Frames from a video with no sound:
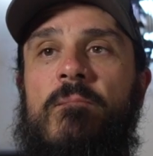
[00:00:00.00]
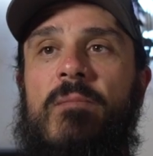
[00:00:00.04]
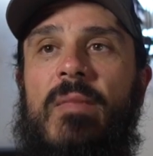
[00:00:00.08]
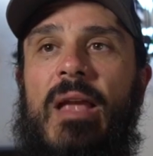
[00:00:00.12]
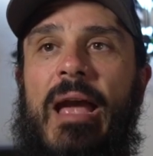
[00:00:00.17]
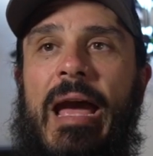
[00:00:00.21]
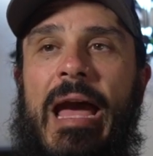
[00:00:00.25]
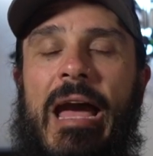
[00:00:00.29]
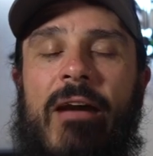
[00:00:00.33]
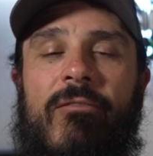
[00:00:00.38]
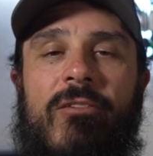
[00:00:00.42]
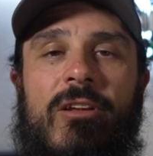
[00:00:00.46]

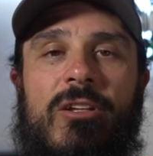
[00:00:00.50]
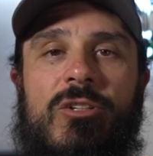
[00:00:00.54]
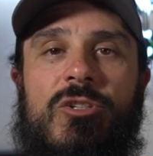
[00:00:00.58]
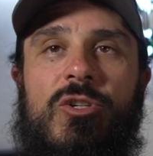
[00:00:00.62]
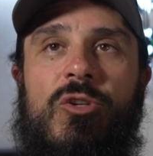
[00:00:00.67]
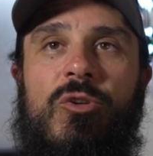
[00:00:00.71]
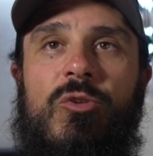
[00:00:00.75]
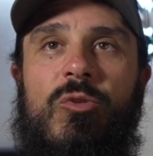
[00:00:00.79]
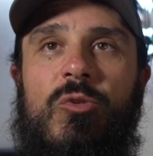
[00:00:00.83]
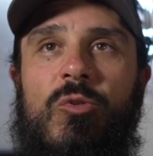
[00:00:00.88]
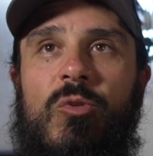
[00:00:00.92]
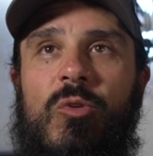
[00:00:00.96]
having
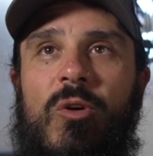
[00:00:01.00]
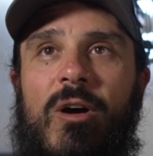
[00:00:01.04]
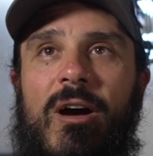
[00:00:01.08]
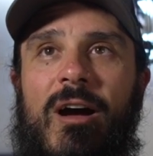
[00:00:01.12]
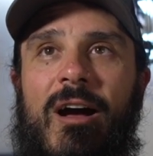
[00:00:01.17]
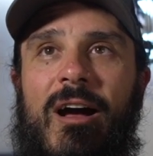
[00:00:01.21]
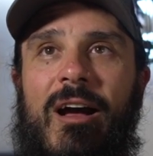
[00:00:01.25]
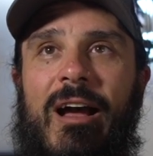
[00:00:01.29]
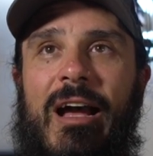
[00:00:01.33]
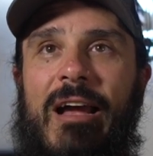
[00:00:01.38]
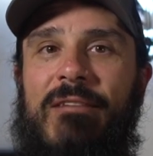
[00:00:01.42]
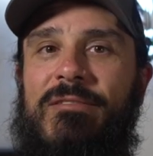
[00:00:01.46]
to
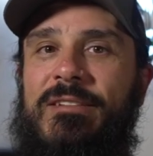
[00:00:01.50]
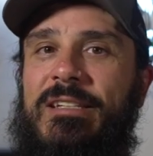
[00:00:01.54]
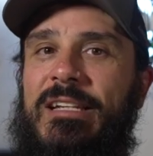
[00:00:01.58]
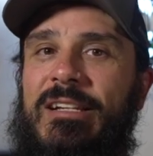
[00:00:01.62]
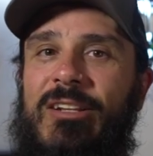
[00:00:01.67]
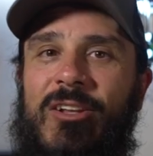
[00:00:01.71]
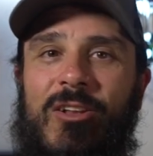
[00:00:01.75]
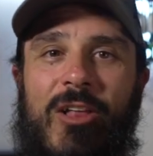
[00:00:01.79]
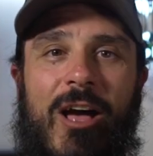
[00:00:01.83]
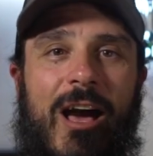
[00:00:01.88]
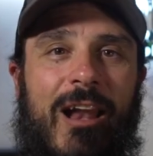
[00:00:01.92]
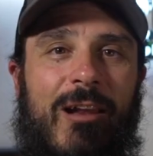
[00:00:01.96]
I've seen
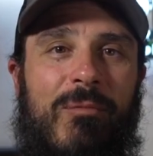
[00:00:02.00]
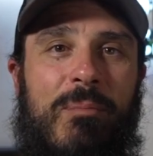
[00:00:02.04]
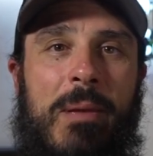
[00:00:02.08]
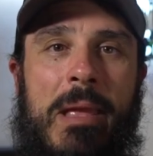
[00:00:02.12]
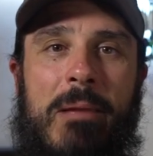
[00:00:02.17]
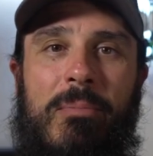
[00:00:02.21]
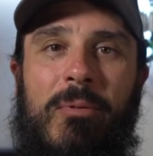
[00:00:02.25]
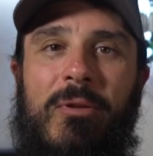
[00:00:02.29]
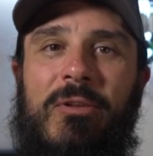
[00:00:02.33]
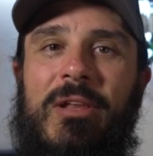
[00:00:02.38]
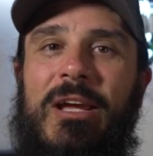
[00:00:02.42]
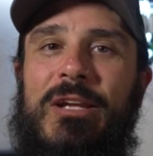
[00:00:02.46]
a lot of
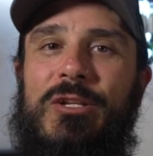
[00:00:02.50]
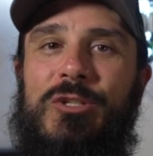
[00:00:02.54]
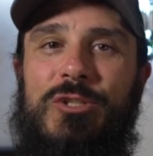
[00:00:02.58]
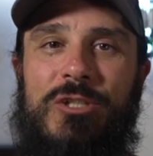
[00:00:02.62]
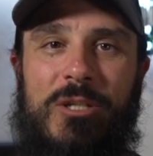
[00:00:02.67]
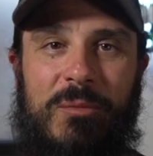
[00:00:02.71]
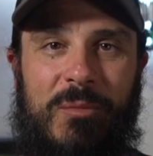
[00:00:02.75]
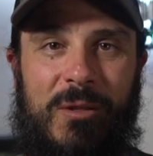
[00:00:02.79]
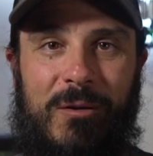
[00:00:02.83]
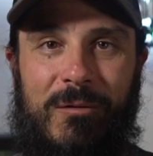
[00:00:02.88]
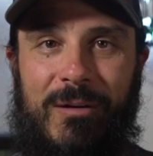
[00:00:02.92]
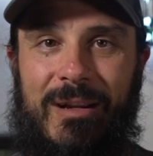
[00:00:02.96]
people like
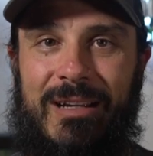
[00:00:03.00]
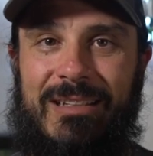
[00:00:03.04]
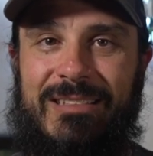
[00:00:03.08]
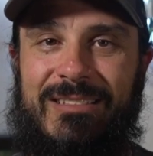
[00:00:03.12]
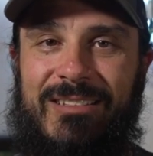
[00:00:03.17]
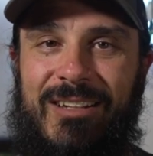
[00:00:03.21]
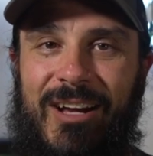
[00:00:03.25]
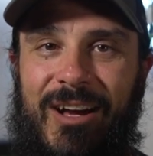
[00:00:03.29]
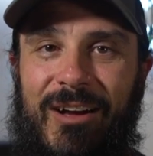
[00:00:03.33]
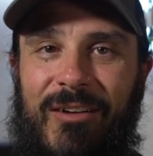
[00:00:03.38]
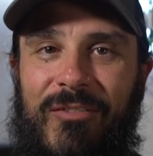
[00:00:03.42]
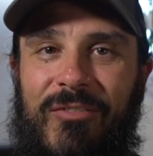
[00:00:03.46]
jimmy rig
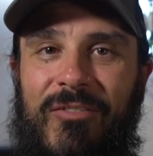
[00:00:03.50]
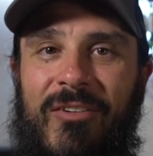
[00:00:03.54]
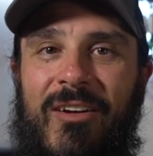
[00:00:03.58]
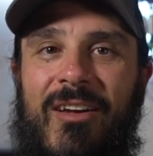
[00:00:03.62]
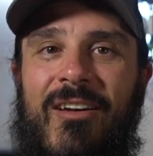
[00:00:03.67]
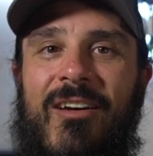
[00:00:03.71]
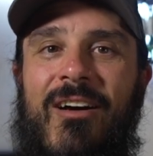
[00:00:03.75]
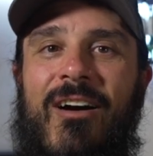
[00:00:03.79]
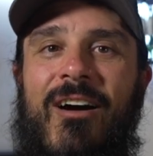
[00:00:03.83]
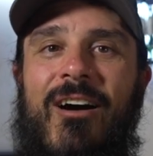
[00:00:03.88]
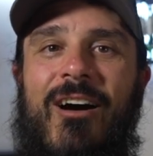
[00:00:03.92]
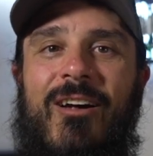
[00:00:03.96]
stuff
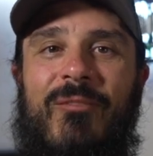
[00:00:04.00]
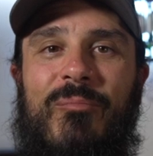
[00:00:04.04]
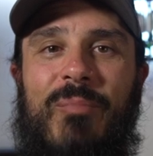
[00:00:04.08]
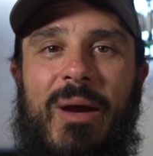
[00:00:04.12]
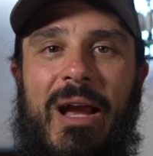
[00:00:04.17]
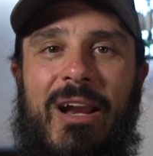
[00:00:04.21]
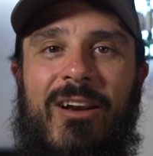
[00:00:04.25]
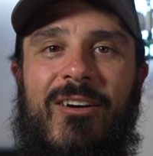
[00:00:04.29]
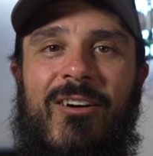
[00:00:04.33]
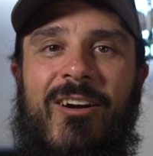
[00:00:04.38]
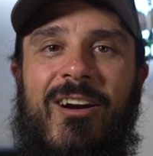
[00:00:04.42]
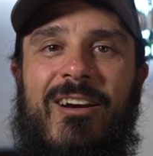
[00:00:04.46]
on
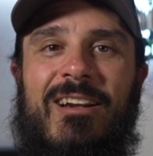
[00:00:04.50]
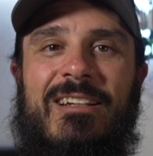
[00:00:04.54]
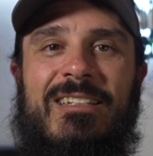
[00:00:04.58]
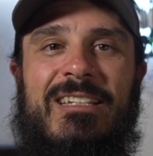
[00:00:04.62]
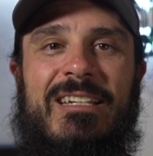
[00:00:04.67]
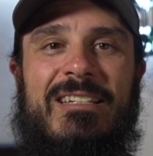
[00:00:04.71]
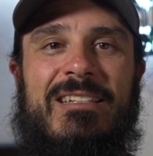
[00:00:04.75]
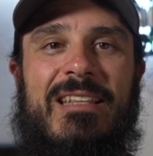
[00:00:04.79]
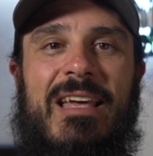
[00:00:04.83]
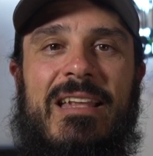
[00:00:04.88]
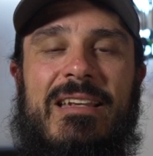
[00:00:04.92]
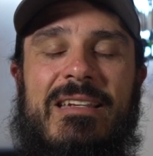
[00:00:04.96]
bino
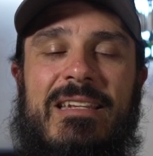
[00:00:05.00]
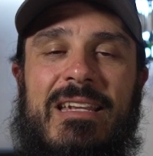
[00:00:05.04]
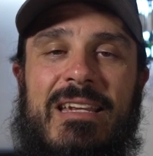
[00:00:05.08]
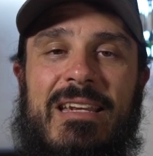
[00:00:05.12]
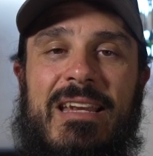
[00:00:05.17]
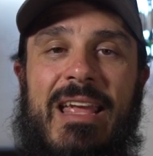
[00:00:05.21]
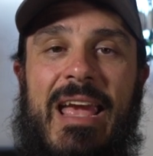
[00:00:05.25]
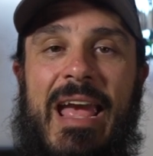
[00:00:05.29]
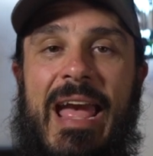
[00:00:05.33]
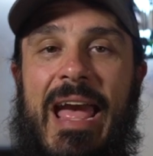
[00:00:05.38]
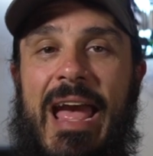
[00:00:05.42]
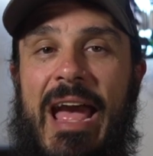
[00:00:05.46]
harnesses that didn't
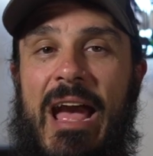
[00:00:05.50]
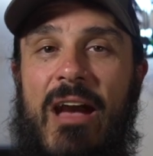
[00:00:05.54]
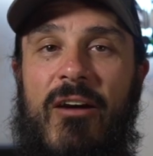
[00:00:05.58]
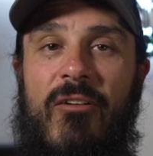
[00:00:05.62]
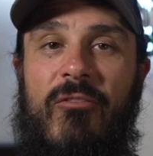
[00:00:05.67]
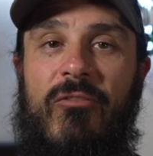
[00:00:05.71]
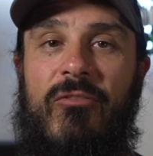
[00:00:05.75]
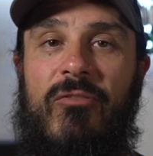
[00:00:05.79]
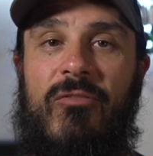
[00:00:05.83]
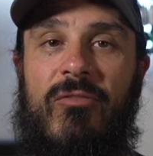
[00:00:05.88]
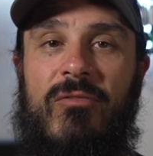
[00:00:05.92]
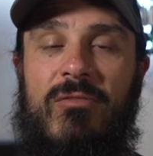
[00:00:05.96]

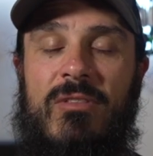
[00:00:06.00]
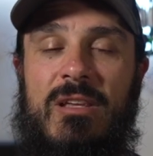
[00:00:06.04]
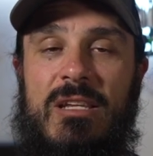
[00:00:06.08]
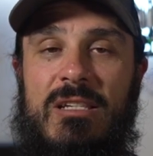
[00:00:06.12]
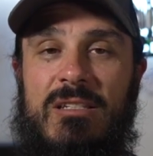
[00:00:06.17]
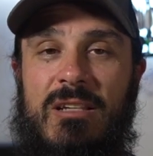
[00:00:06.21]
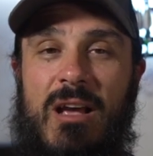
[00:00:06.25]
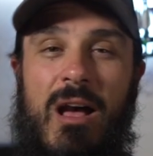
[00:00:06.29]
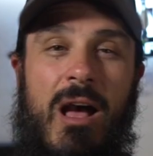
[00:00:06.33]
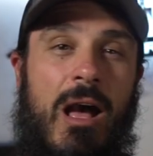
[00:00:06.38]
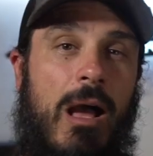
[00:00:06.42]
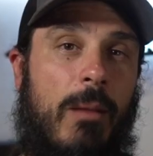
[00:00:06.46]
have
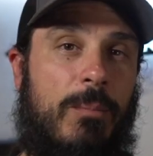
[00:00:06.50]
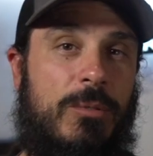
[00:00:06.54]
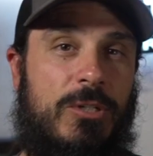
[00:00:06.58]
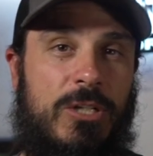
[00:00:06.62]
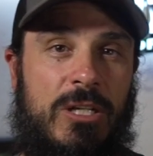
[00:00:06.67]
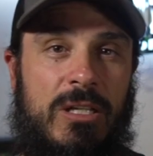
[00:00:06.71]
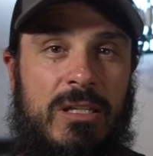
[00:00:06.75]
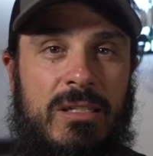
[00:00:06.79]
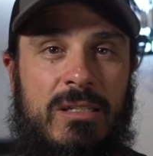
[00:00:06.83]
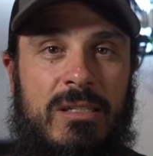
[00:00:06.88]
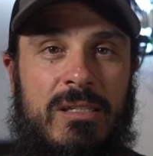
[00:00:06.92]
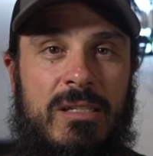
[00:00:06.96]
these
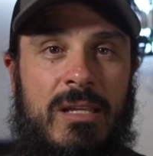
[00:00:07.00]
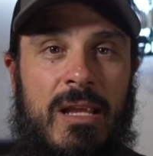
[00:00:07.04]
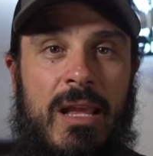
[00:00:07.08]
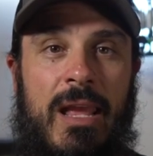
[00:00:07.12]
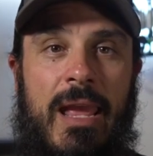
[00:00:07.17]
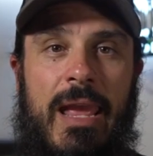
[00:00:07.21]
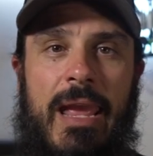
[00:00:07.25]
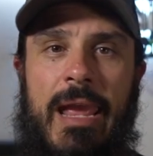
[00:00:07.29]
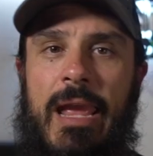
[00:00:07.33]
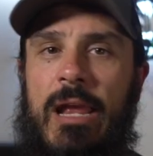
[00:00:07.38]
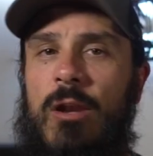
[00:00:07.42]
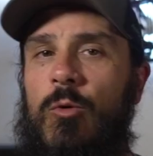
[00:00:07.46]
options,
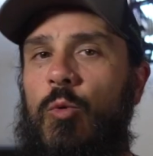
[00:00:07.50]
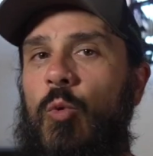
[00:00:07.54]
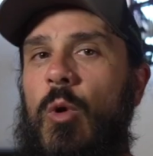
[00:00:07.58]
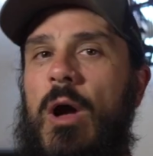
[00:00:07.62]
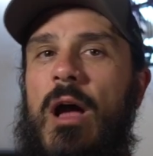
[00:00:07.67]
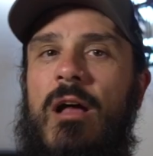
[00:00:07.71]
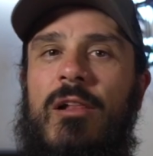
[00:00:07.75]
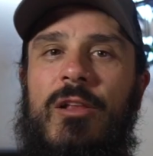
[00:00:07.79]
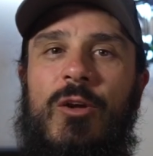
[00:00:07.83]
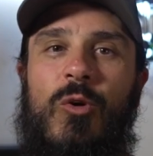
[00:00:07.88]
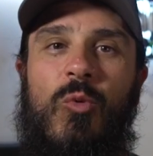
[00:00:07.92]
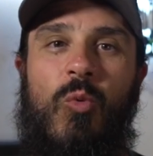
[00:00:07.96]
and
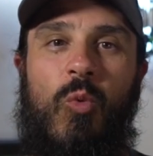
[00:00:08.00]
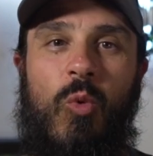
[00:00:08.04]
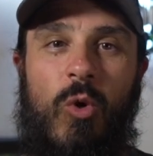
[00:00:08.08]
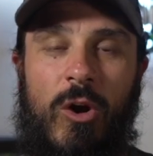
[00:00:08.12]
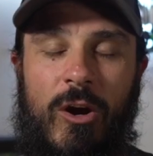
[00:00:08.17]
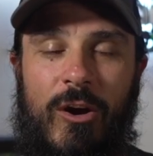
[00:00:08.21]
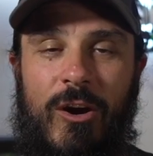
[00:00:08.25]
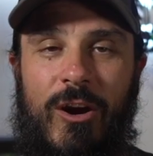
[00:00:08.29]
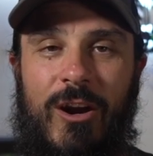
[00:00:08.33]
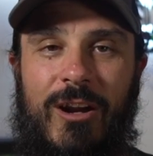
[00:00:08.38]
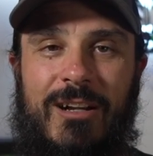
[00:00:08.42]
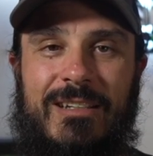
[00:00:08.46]
while it
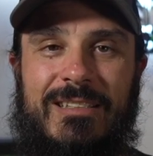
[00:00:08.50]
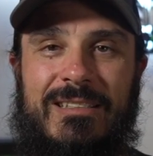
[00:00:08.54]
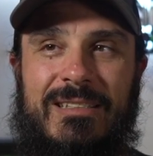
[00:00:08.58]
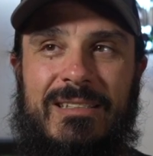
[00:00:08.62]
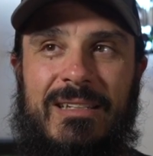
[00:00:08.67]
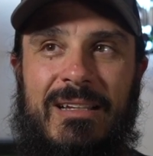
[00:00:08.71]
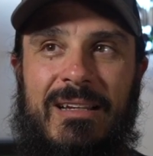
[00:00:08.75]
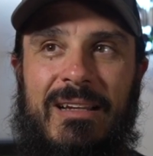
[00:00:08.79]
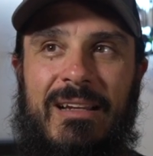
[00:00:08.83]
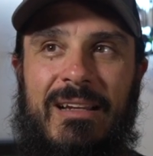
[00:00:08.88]
works,